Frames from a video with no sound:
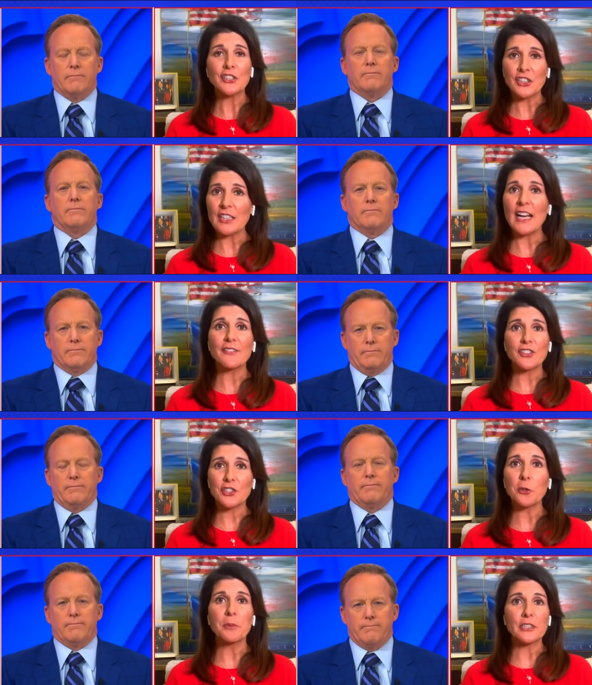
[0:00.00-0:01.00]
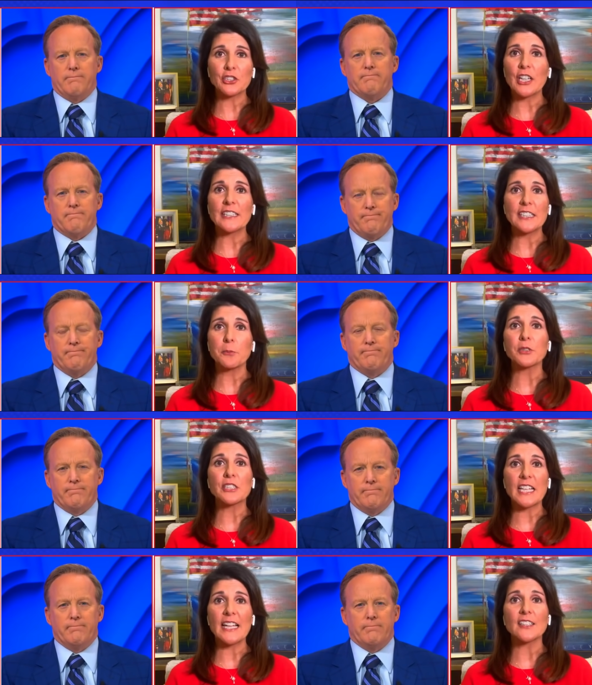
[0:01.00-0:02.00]
Speaker 1: You should have to show picture ID to
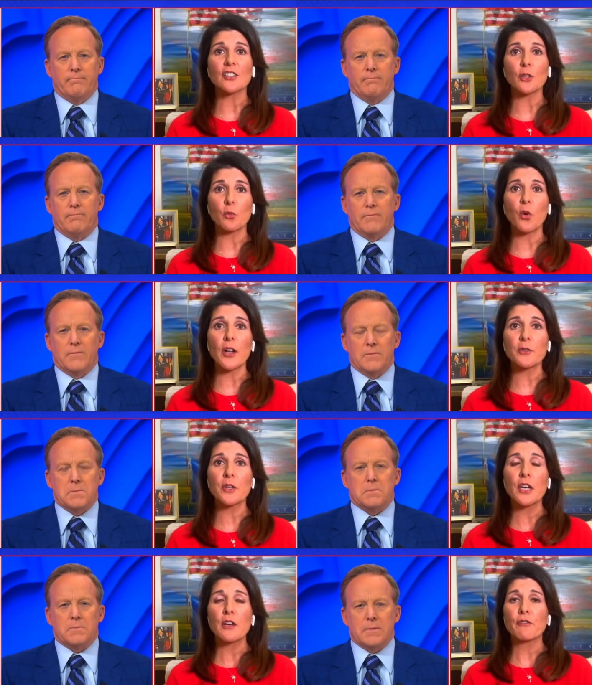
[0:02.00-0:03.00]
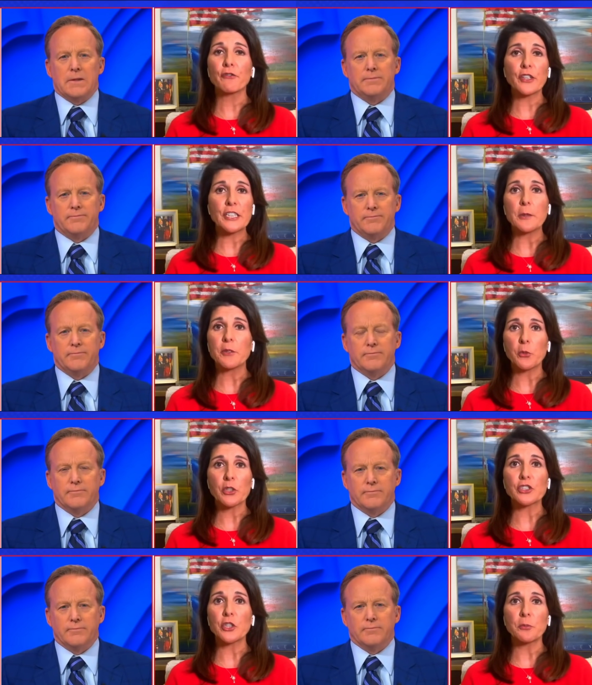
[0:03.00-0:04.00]
protect the one freedom that
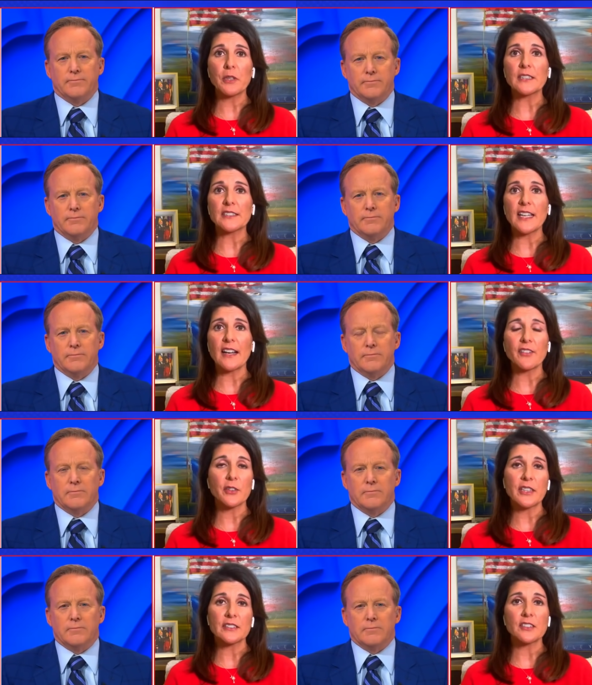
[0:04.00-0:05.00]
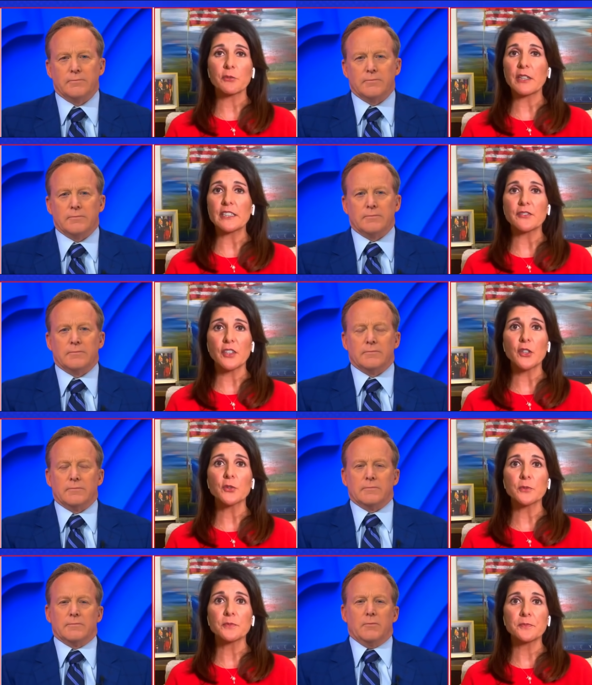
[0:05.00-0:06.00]
we're so blessed to have, and that's the right to
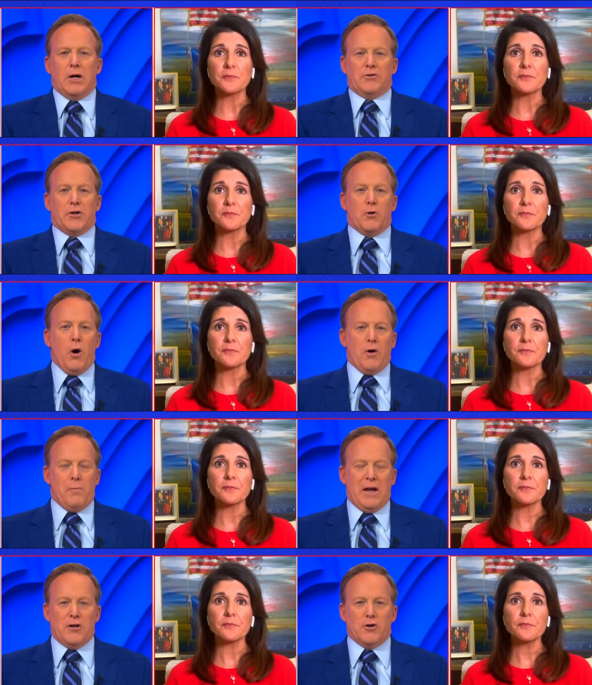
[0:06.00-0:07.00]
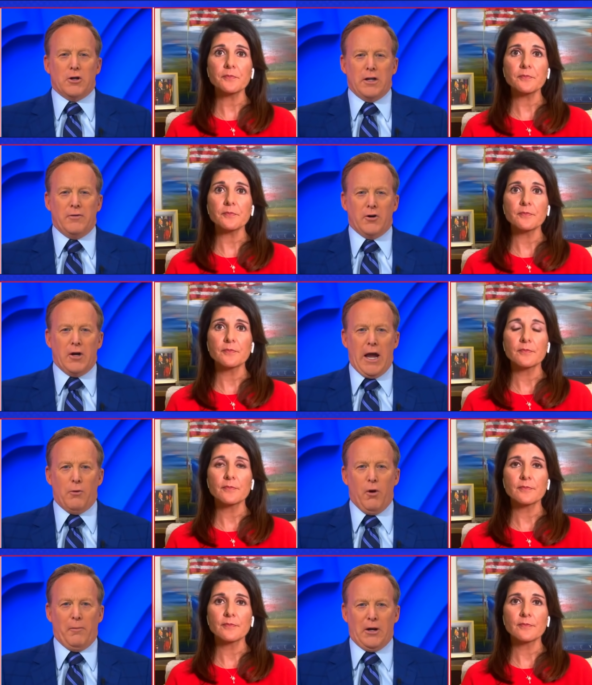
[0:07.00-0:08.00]
vote.
Speaker 2: Well, to quote Emmanuel Cleaver,
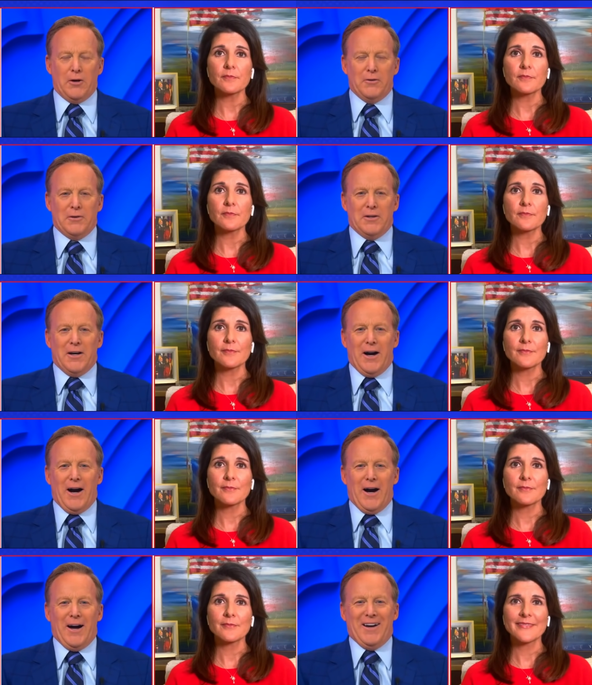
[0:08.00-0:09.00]
a woman. Uh,